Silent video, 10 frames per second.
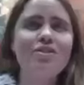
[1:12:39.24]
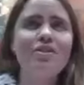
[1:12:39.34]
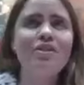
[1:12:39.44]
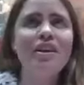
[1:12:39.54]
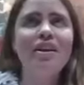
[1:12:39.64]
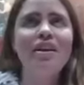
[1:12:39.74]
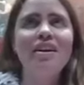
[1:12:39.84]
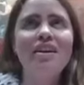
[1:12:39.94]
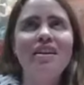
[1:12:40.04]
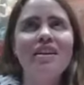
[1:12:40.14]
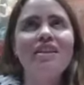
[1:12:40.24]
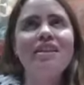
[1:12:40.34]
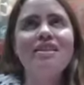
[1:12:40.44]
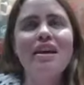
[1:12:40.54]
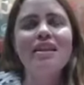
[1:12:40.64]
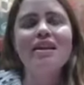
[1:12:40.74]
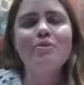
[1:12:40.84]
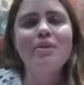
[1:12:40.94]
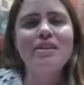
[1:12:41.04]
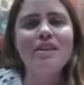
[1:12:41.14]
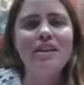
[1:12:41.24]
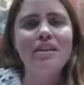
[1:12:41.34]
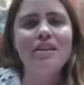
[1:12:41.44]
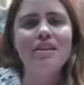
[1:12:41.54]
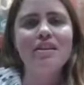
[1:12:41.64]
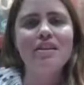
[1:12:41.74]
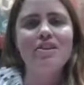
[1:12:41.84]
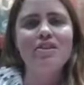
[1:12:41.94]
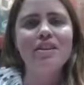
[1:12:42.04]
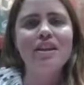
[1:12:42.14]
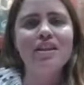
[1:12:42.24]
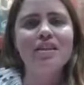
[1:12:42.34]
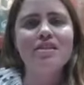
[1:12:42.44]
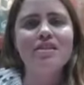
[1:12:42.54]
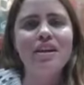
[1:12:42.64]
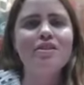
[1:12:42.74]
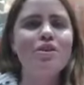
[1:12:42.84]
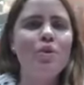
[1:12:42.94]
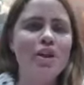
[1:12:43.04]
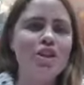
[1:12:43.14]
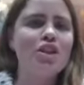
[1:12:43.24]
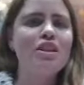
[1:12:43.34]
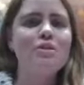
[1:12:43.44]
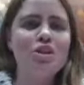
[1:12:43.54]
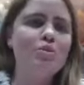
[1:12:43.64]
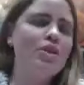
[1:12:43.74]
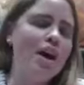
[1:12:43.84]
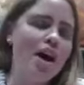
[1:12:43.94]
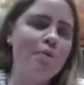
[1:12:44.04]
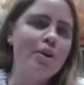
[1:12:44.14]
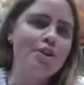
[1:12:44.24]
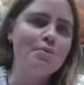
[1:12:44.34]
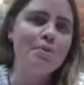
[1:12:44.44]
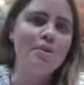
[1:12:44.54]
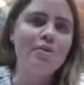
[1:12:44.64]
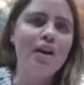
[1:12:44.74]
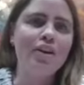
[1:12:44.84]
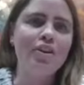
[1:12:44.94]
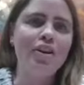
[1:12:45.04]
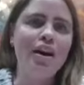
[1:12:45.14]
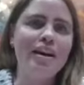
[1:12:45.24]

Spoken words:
And I do think that's something that we see, kids start to question, especially with the art workshops that we run.